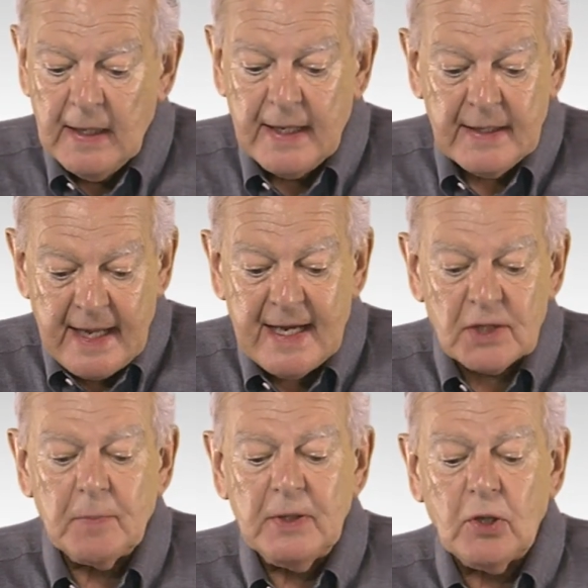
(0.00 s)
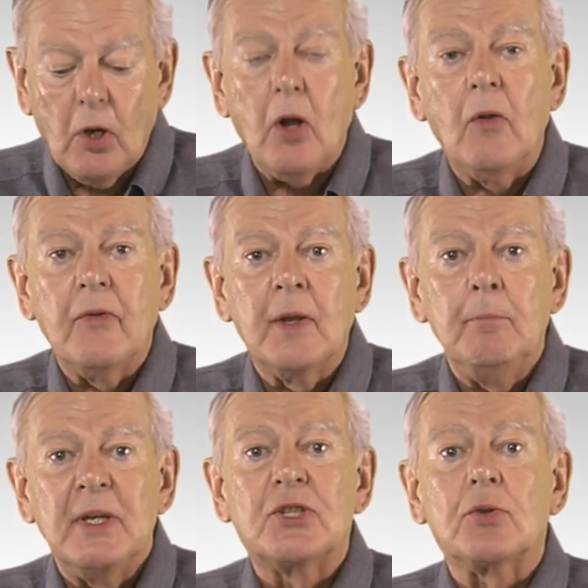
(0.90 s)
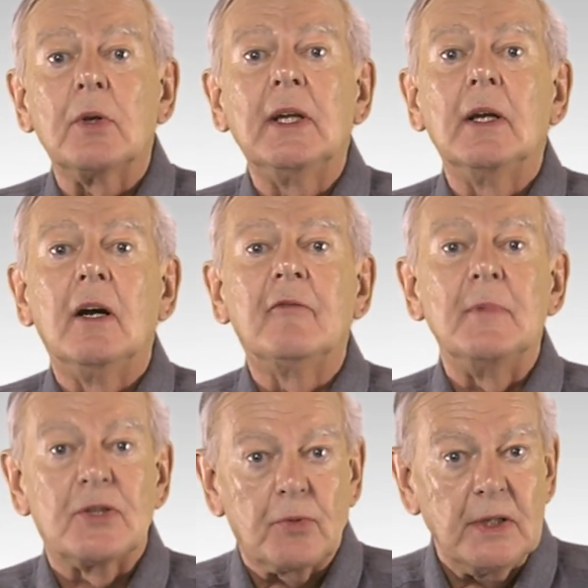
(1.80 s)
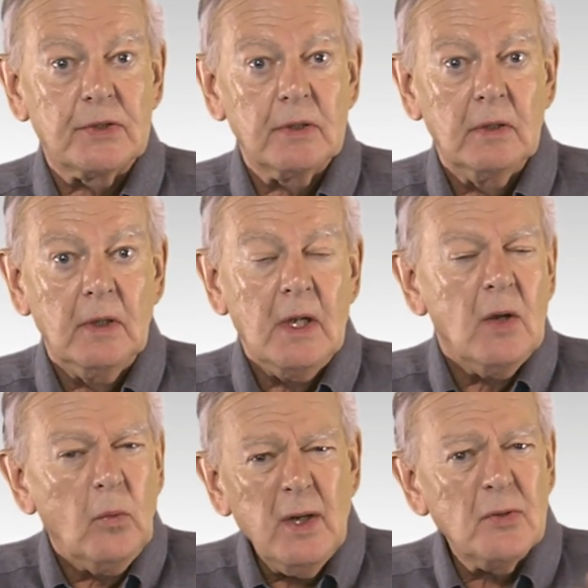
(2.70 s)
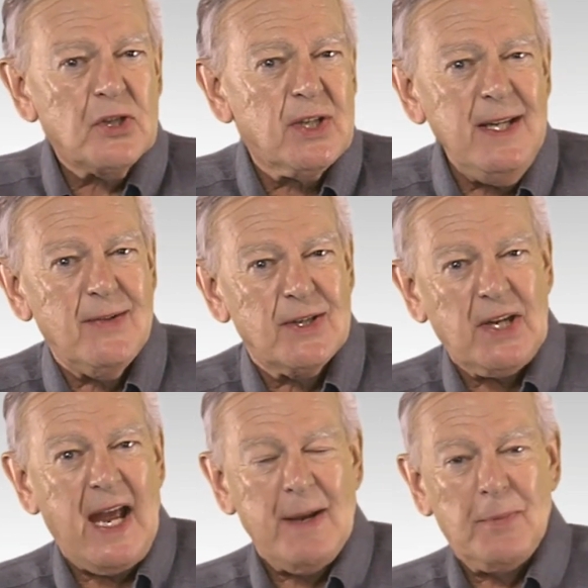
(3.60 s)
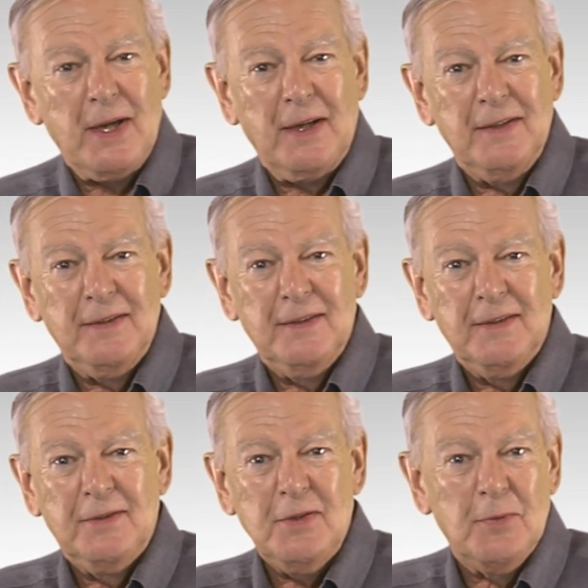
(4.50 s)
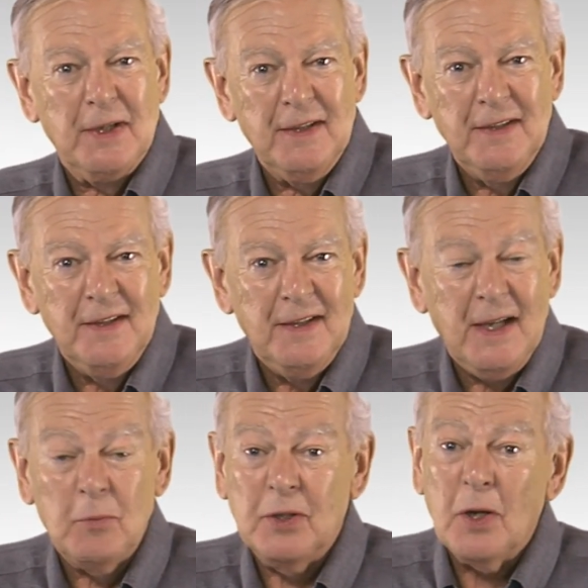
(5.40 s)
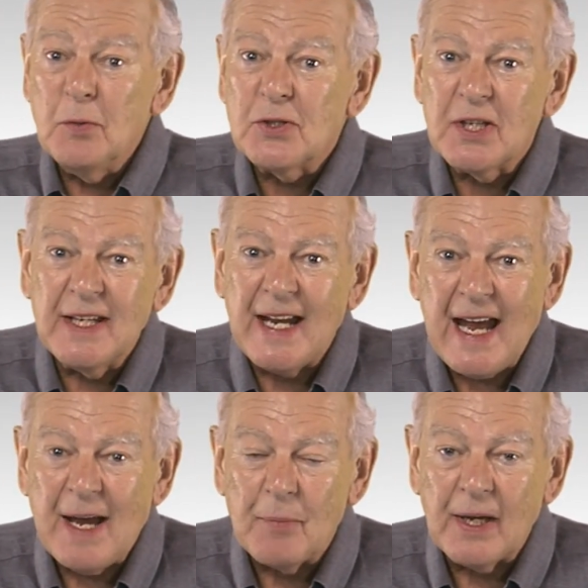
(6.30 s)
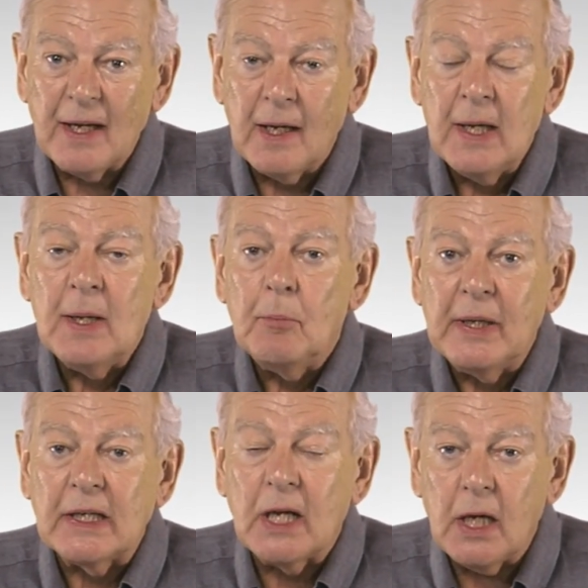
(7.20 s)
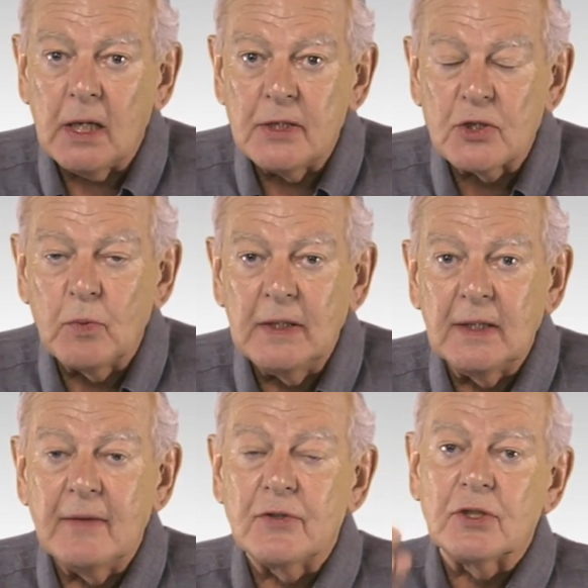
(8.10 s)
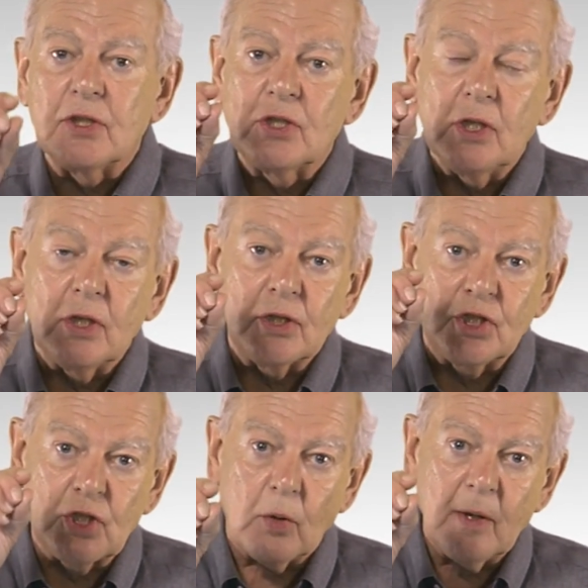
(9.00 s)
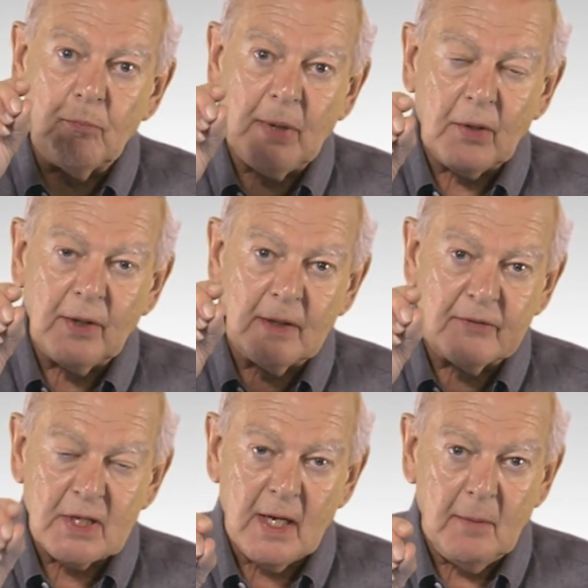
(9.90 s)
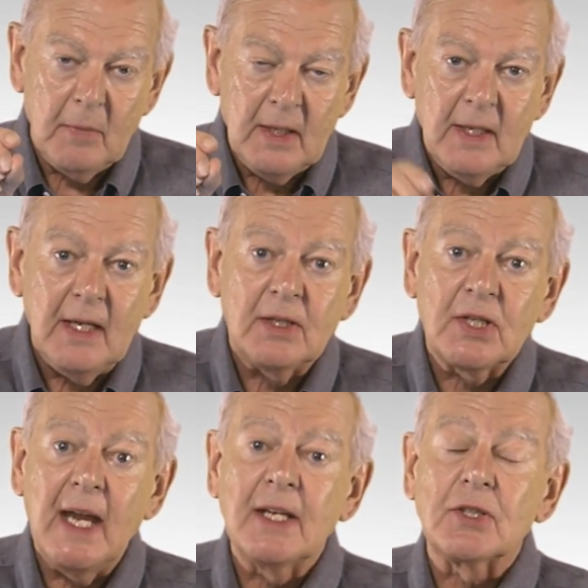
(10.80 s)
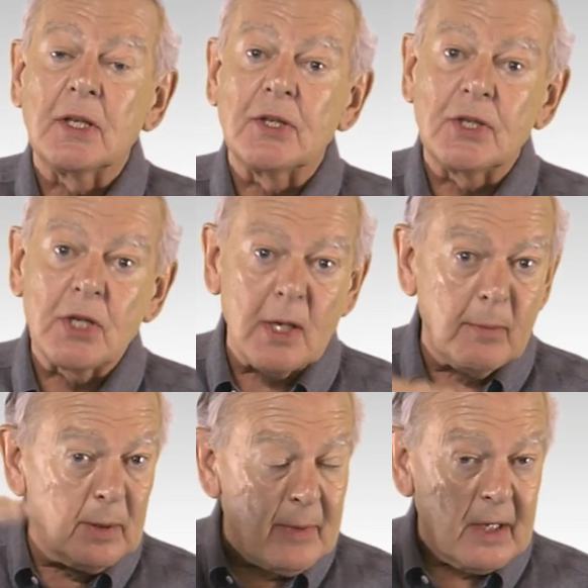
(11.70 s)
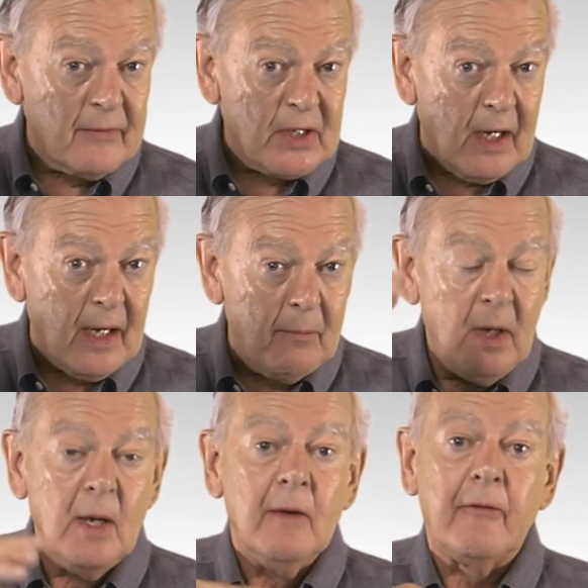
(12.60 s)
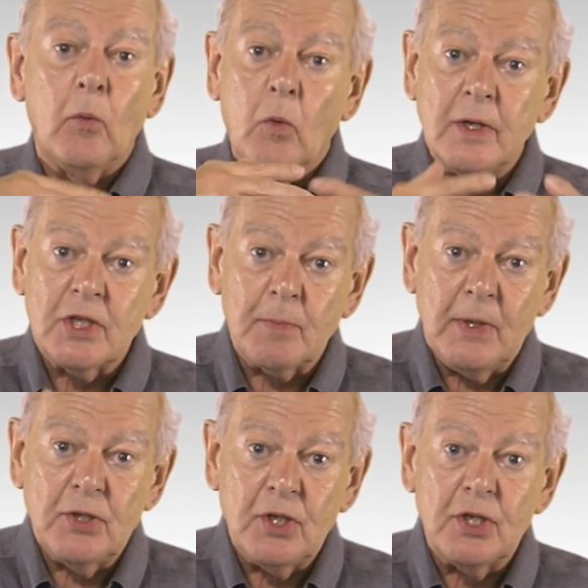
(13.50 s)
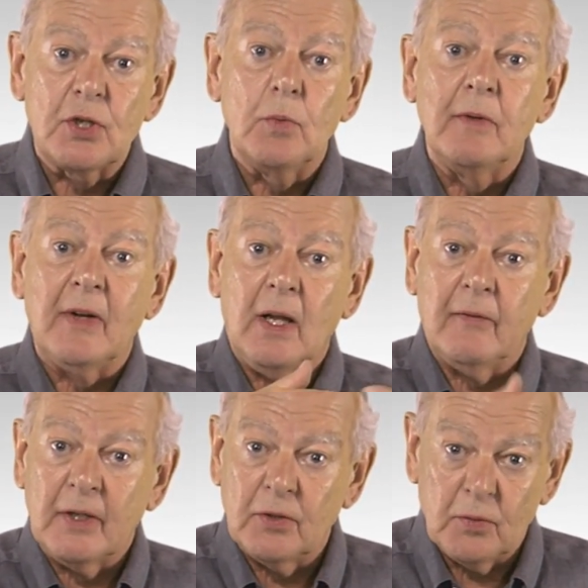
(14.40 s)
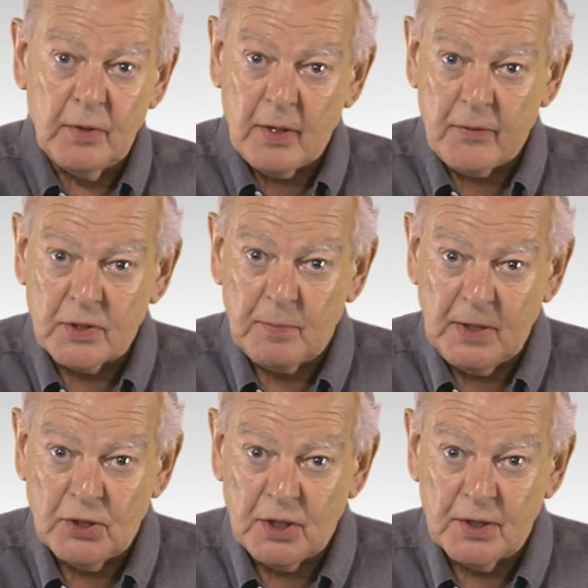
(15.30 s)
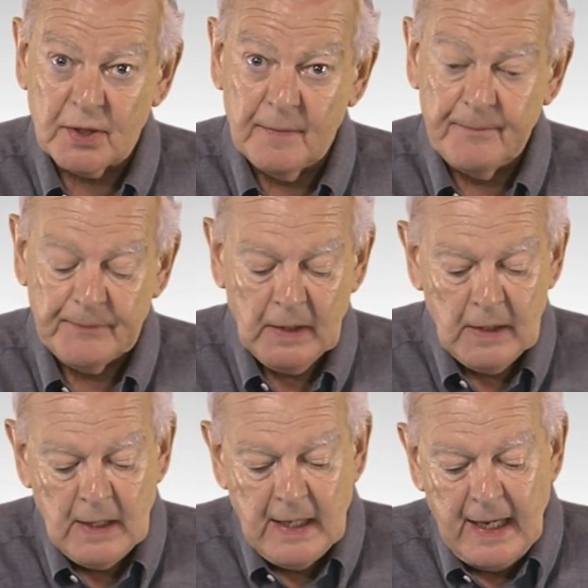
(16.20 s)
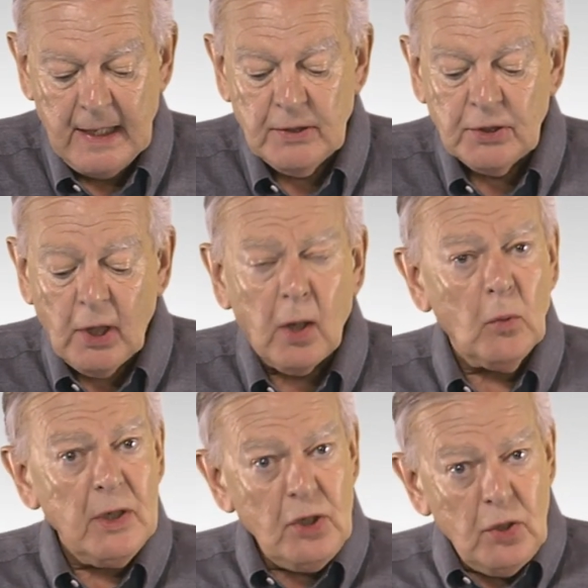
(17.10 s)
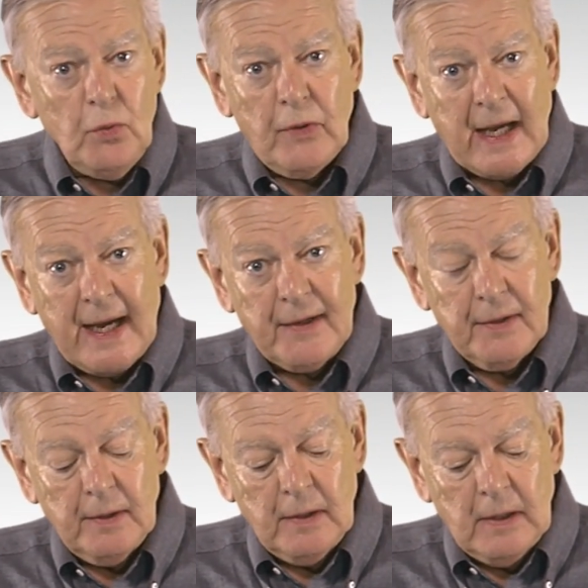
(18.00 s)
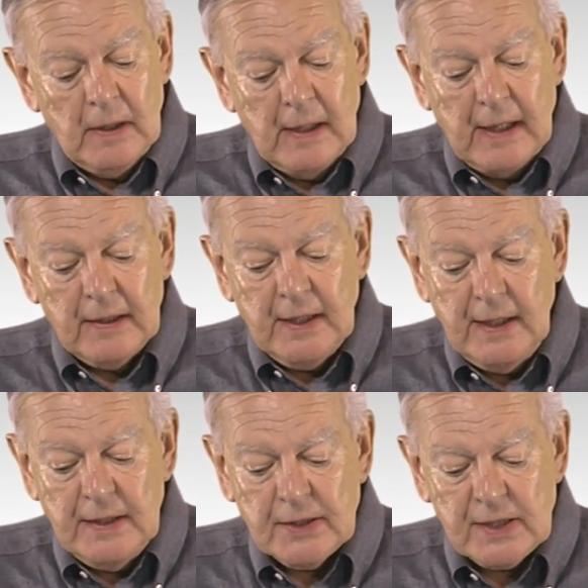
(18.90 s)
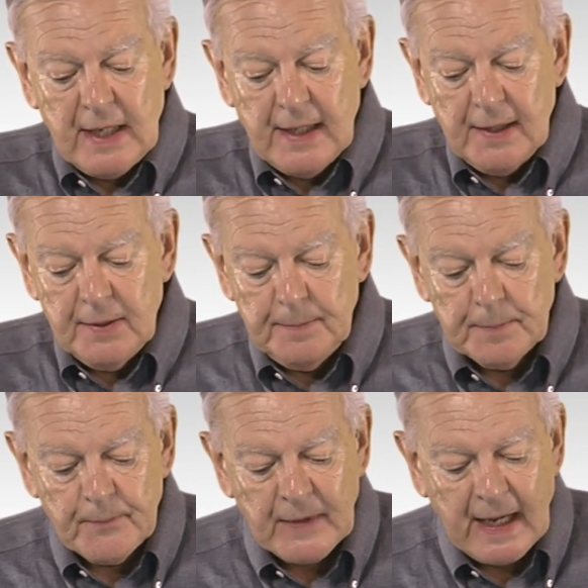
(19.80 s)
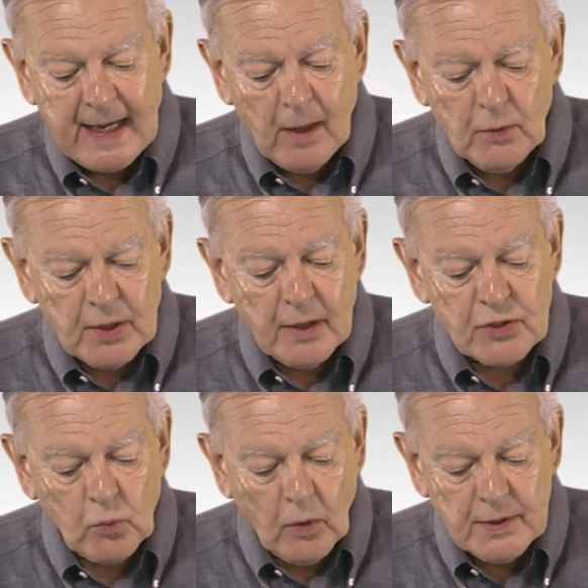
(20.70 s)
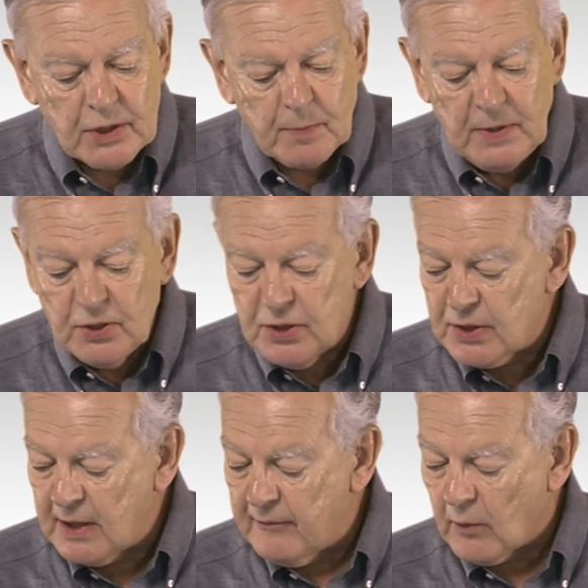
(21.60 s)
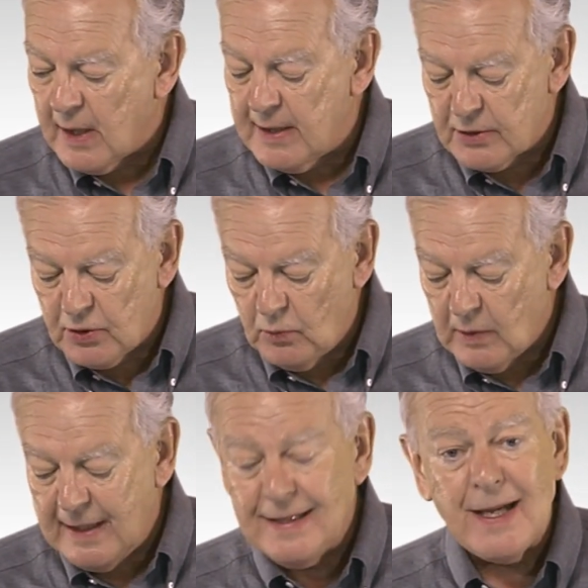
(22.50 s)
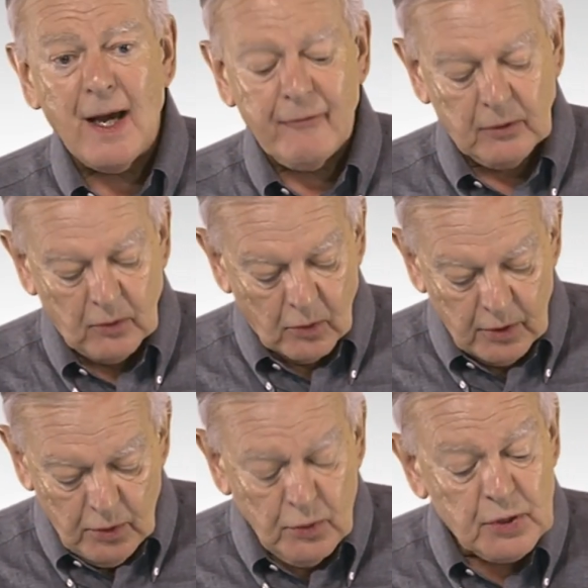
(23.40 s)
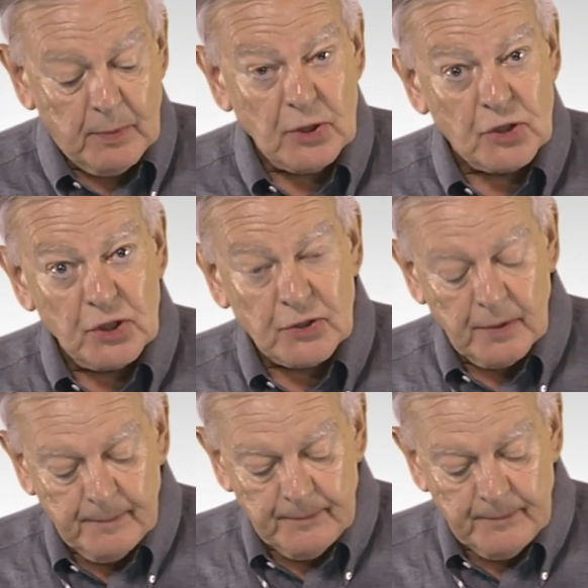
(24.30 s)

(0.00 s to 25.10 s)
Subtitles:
And it has been called the mystery of mysteries. We don't see this happening, do we? And we don't see it happening because we live such a short period of time. It takes a considerable amount of time for one species to evolve into another species. And Darwin knew that. And he said, how does one species give rise to a novel or new species?